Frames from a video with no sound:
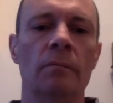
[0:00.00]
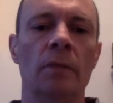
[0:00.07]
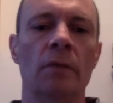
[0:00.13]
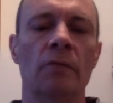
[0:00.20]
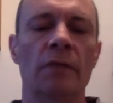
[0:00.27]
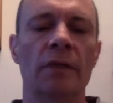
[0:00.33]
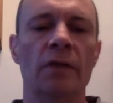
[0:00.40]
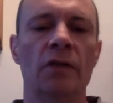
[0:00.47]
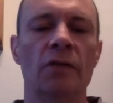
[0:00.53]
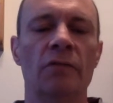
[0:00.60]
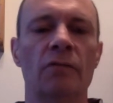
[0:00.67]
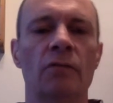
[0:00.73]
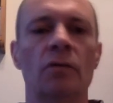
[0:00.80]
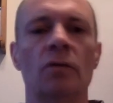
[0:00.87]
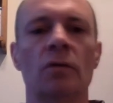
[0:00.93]
arrange
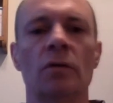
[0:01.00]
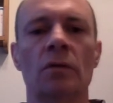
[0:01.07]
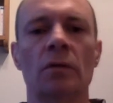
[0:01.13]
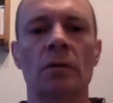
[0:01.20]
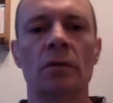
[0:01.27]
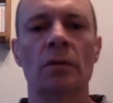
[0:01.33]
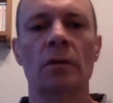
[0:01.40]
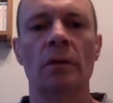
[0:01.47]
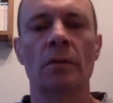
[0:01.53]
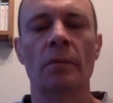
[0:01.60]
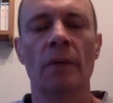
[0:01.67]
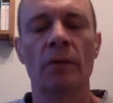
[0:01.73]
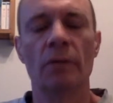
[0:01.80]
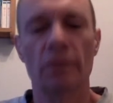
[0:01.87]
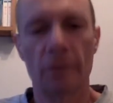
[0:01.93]
for the
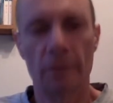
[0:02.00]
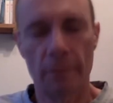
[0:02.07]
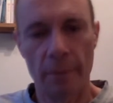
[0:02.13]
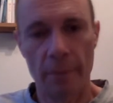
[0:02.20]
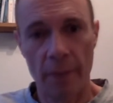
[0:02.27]
bonus to be